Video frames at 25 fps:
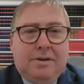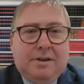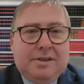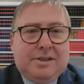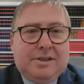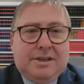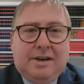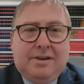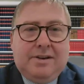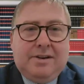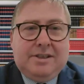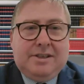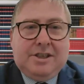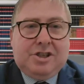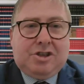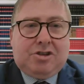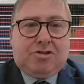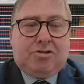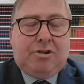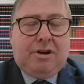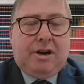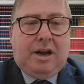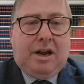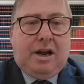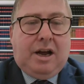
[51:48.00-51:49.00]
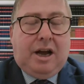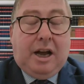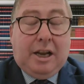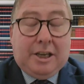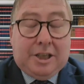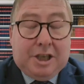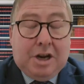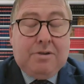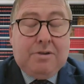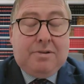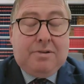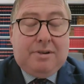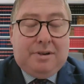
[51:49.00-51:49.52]
don't necessarily disagree. I
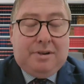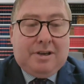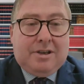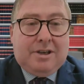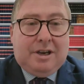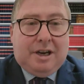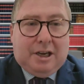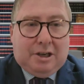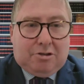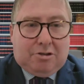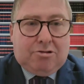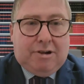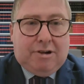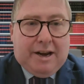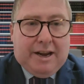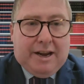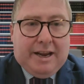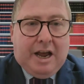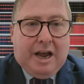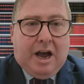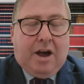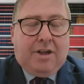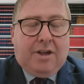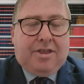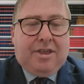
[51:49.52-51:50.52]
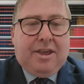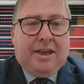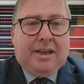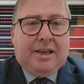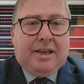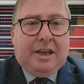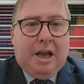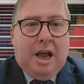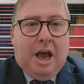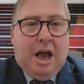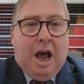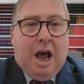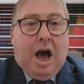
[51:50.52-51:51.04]
don't agree. I
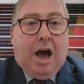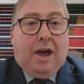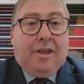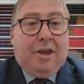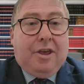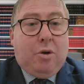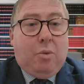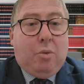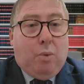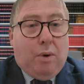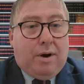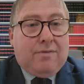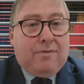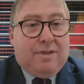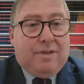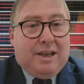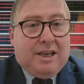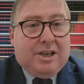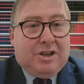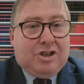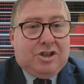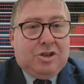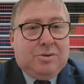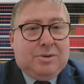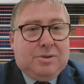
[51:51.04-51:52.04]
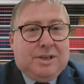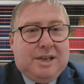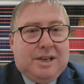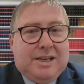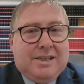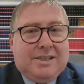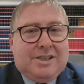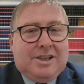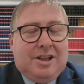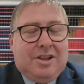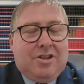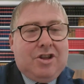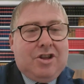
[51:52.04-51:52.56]
think one of the issues
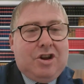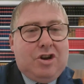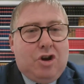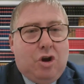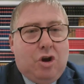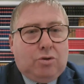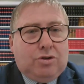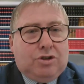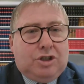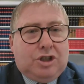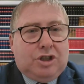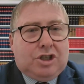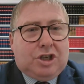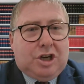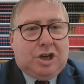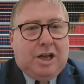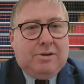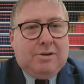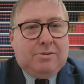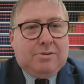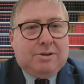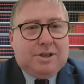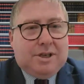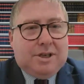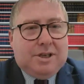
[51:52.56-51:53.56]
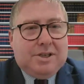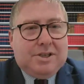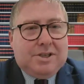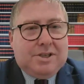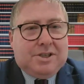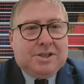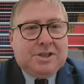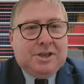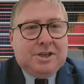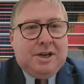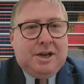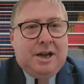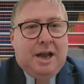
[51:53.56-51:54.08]
is that the
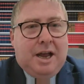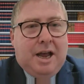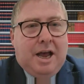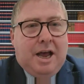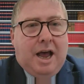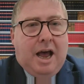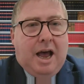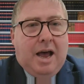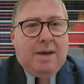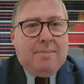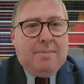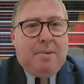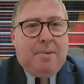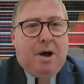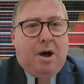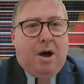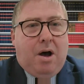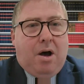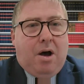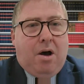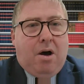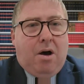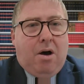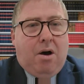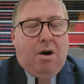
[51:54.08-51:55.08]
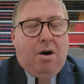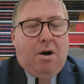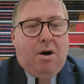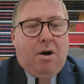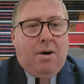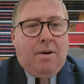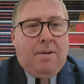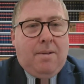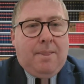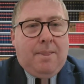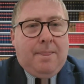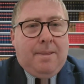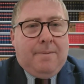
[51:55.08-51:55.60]
non-disclosures
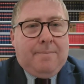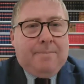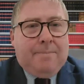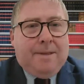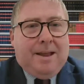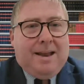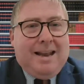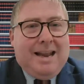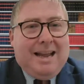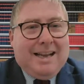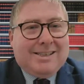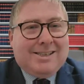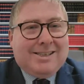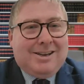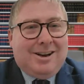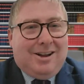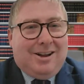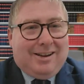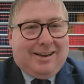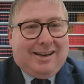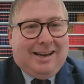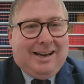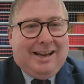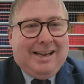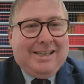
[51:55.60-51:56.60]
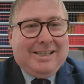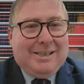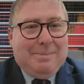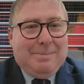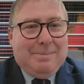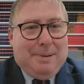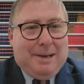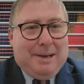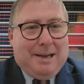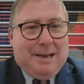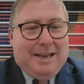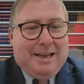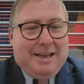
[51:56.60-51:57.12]
are less likely to
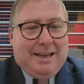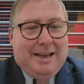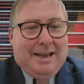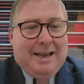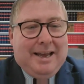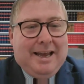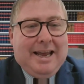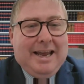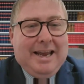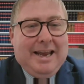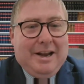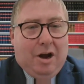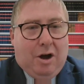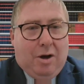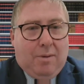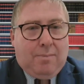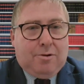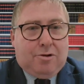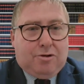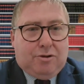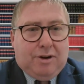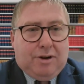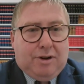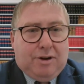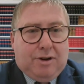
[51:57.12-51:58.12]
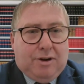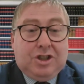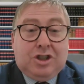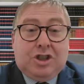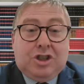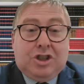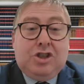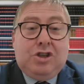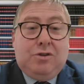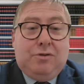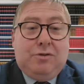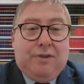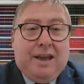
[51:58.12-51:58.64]
be in arbitration
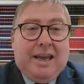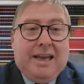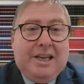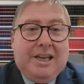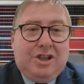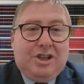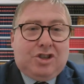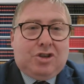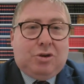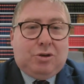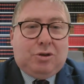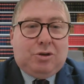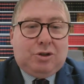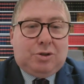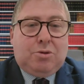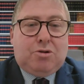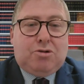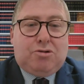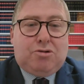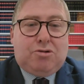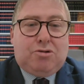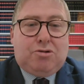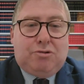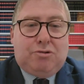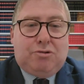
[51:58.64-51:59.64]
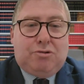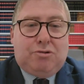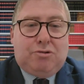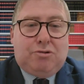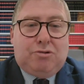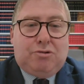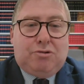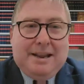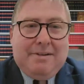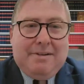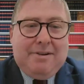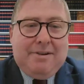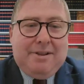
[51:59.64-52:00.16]
because you've each got to agree to
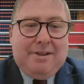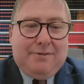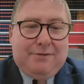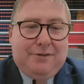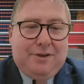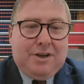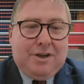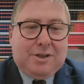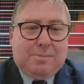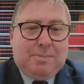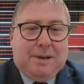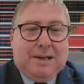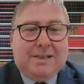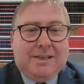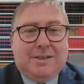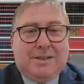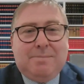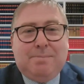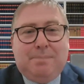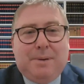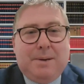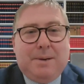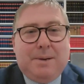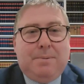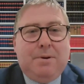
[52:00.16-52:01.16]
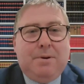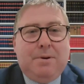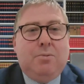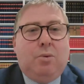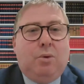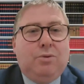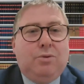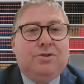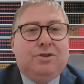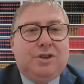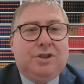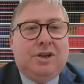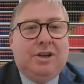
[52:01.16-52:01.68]
be there in the first place, and people who
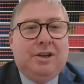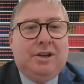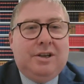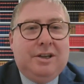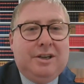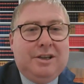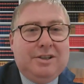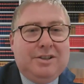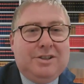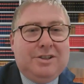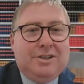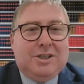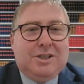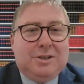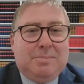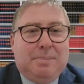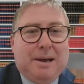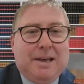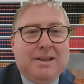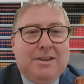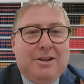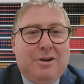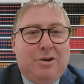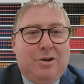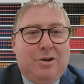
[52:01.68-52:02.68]
want to disobey